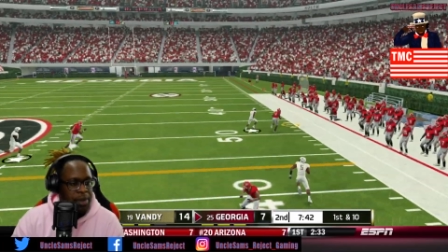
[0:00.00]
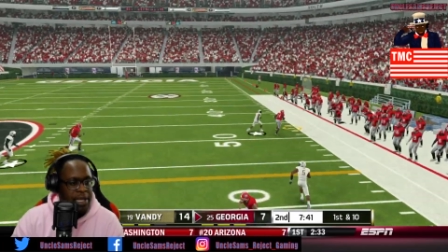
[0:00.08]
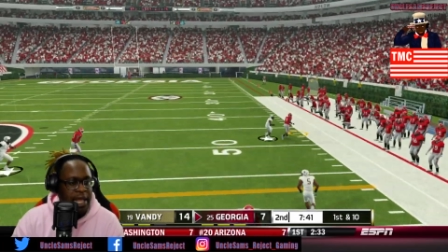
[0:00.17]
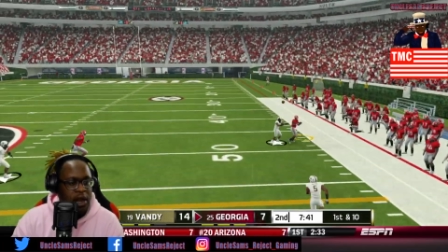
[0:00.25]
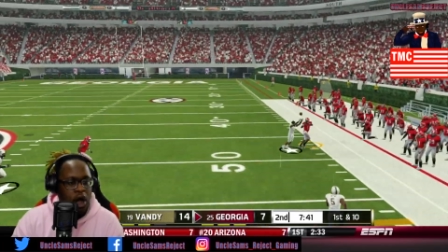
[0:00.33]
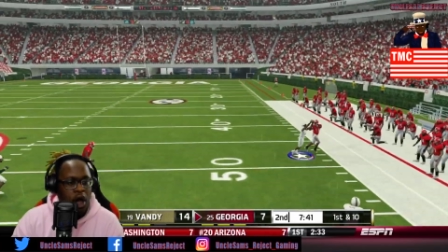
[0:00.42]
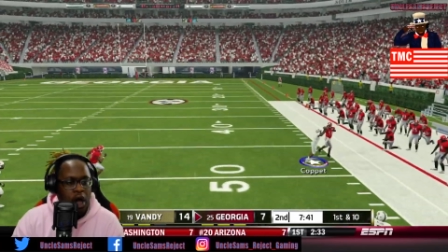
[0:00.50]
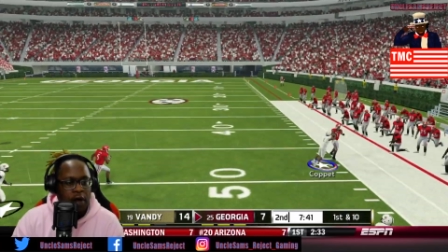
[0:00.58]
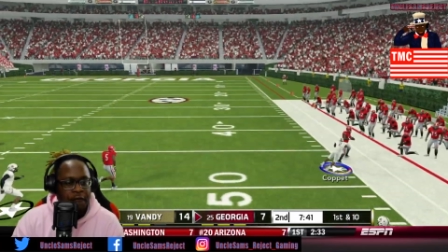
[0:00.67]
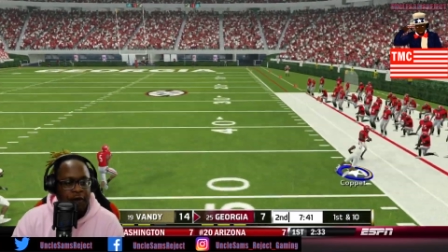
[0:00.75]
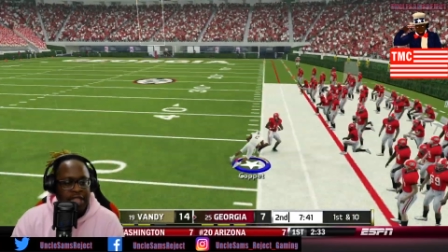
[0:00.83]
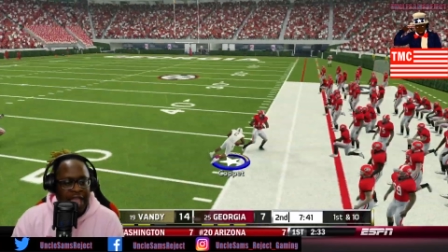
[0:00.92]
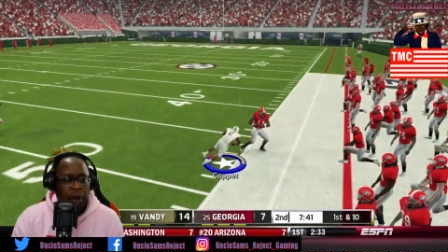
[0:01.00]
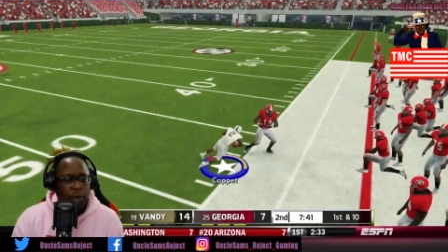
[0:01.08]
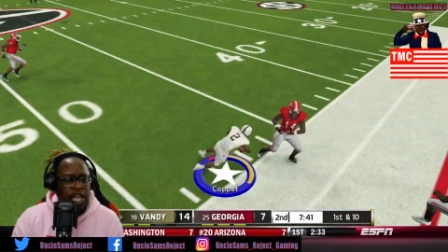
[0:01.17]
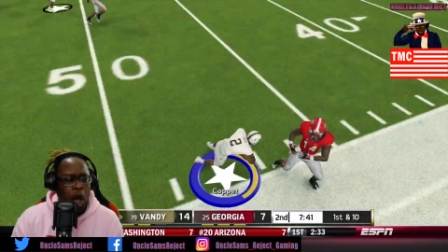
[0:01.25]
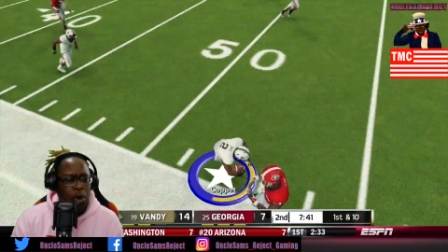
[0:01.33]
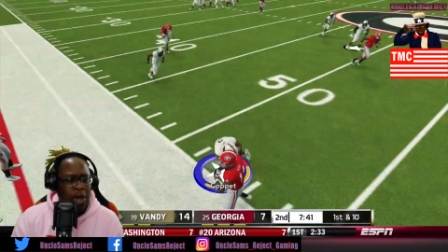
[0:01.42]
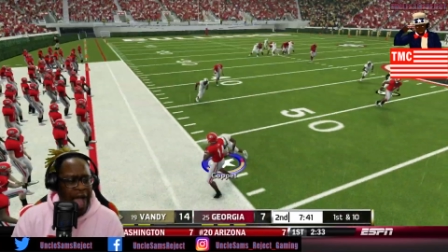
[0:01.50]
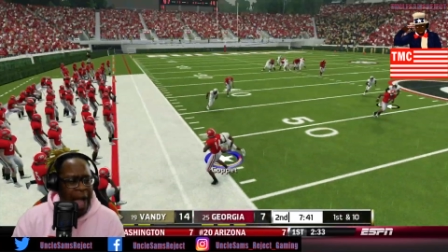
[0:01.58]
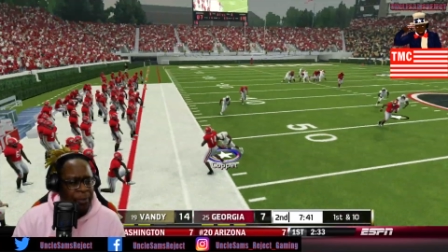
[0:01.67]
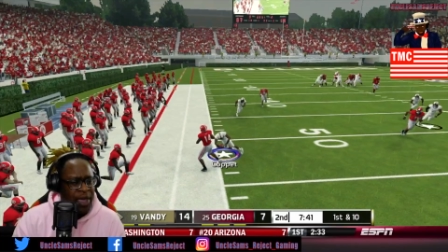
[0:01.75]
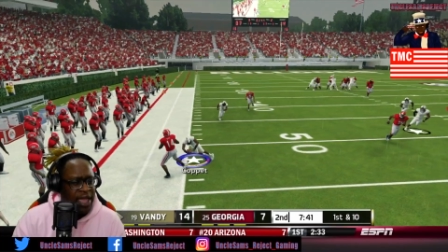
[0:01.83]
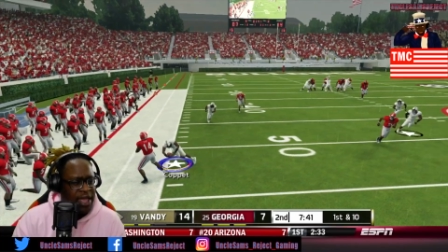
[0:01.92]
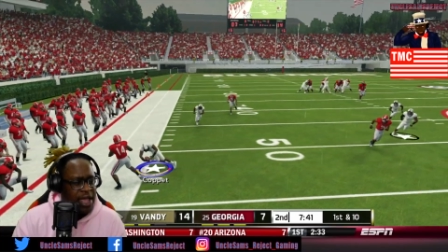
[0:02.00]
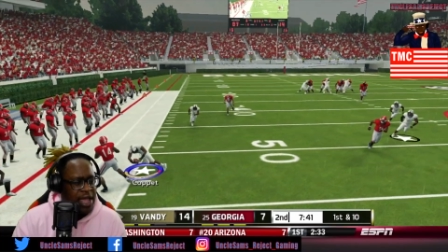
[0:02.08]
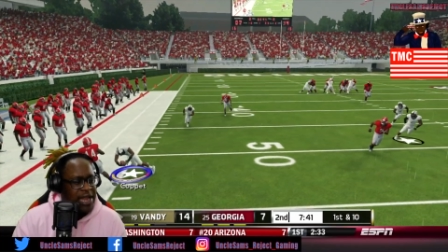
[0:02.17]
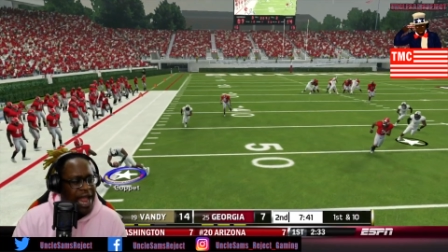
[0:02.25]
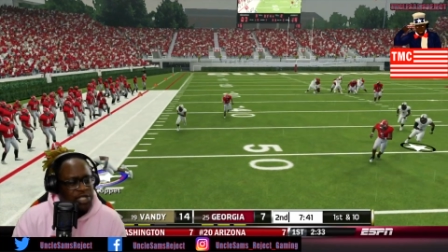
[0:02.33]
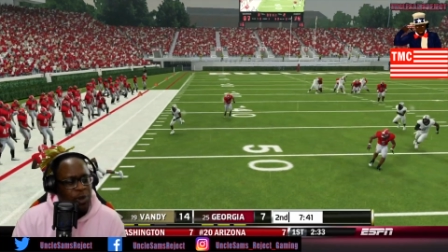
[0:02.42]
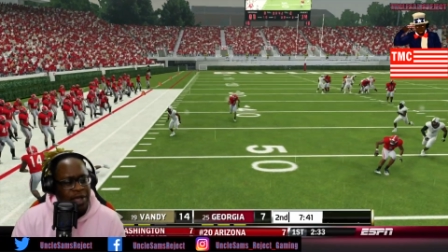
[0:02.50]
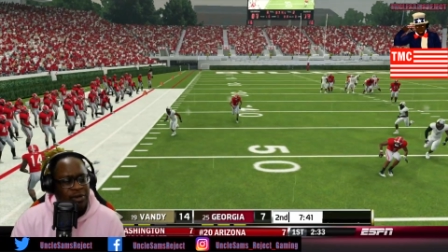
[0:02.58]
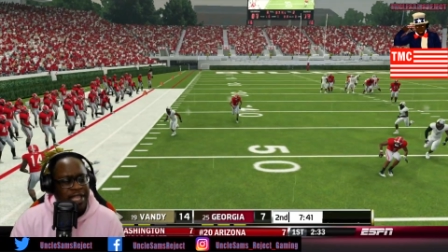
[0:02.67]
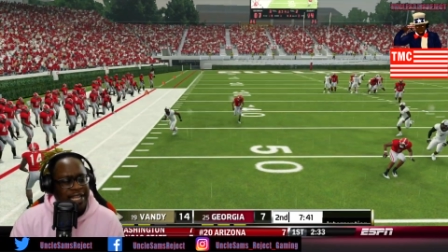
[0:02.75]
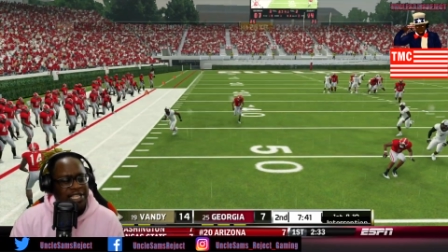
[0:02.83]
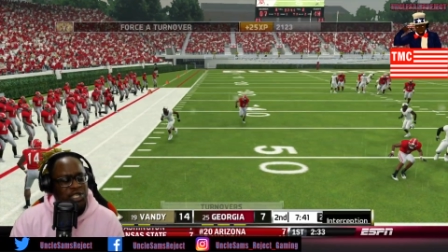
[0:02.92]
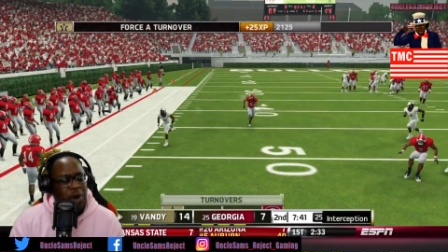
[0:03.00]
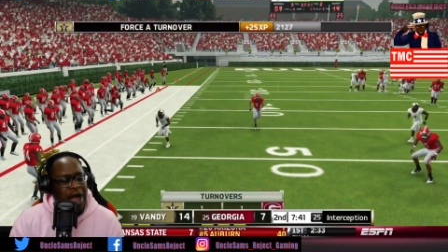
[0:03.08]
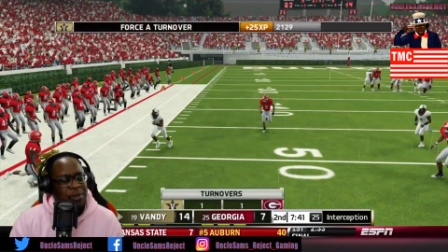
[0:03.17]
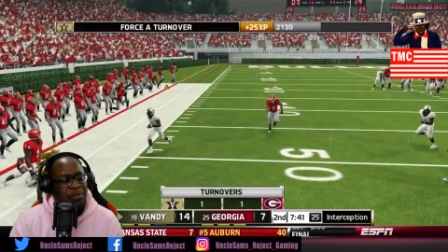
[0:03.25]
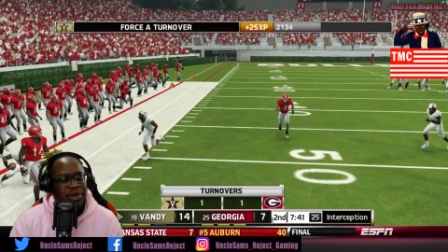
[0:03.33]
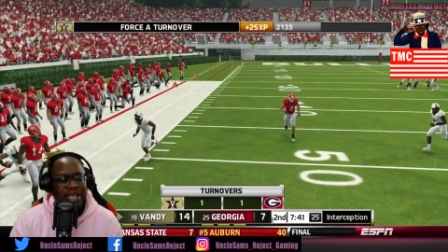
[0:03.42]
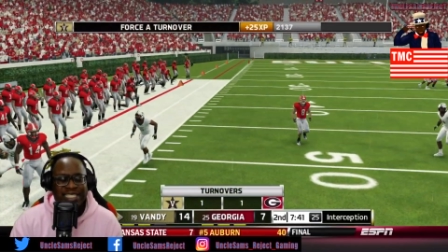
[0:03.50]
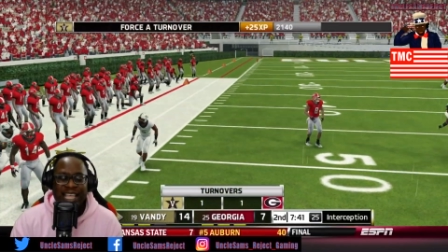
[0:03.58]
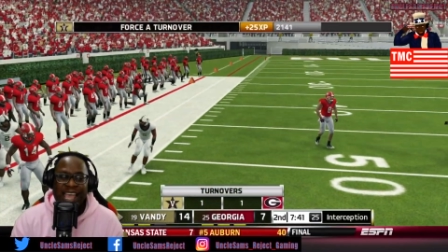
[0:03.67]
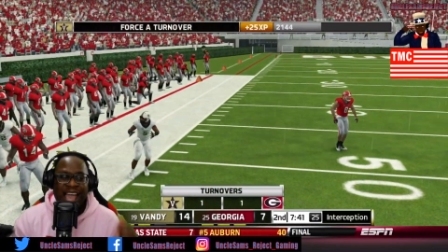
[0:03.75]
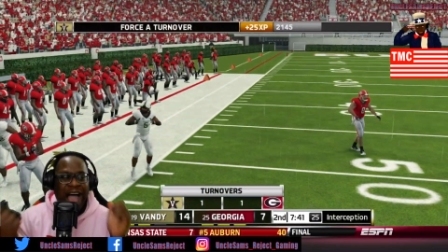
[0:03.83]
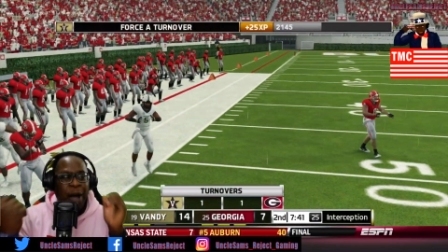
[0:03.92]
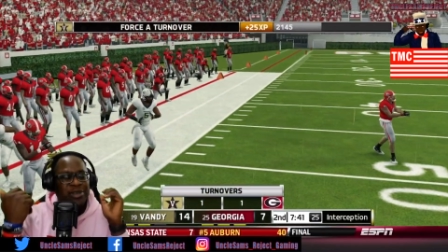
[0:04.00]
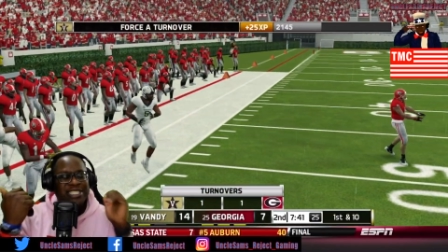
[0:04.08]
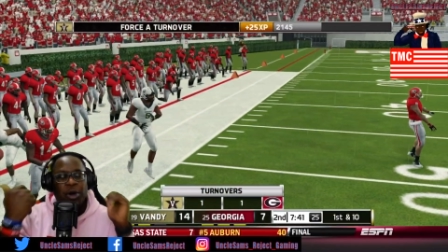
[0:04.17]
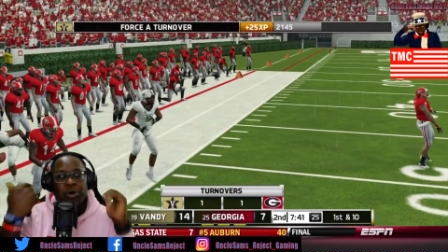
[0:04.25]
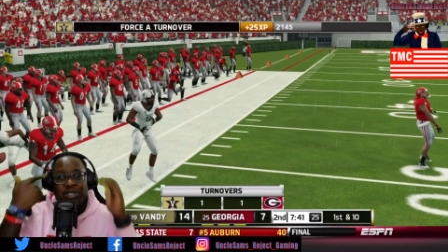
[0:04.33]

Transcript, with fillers: Picked it off. There we go. Coppett. That's why you lead the squad in picks. I was